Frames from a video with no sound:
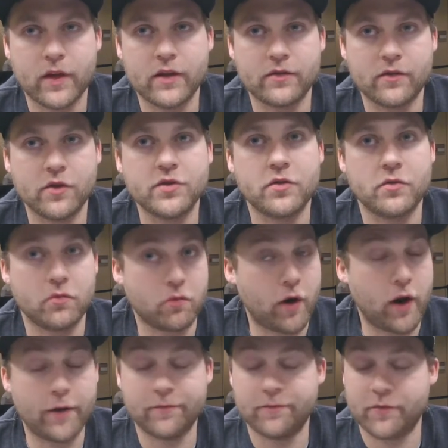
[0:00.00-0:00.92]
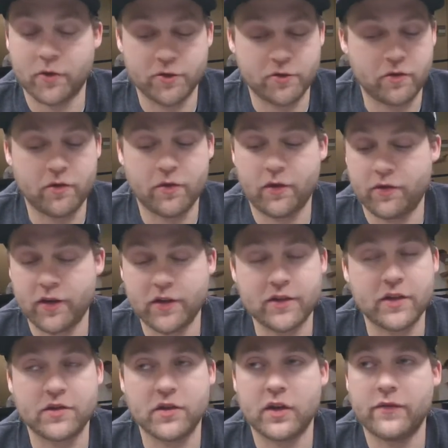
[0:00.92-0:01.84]
those are the
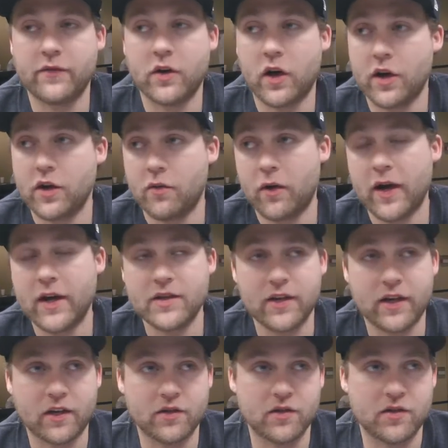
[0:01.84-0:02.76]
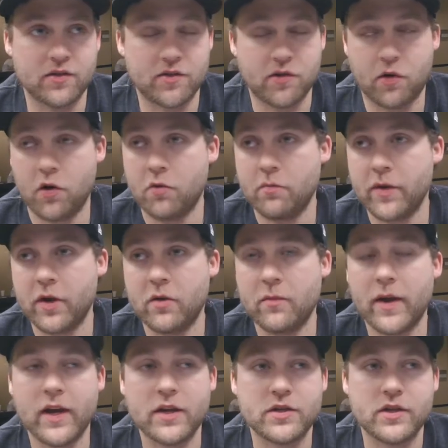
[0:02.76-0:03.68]
things I was looking for. Otherwise, like Zoro mirror
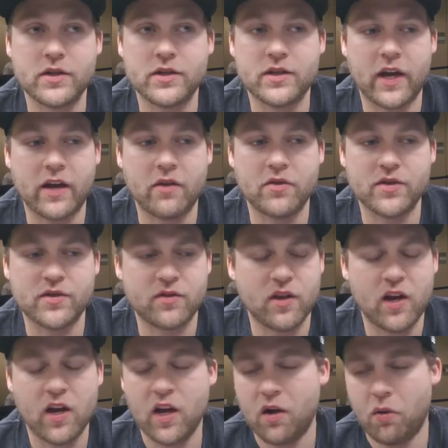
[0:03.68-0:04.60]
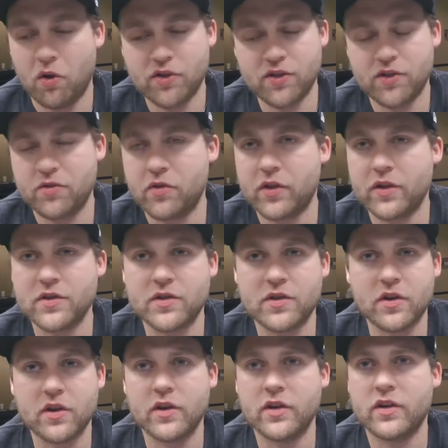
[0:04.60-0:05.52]
matches, I wasn't too
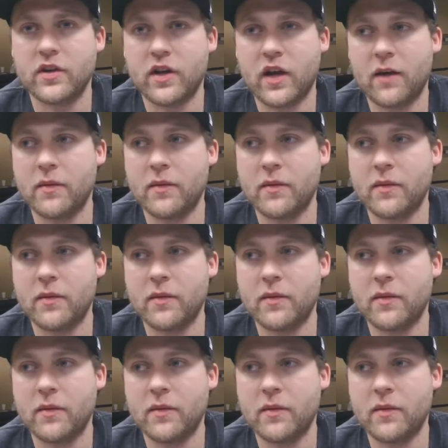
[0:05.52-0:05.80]
concerned.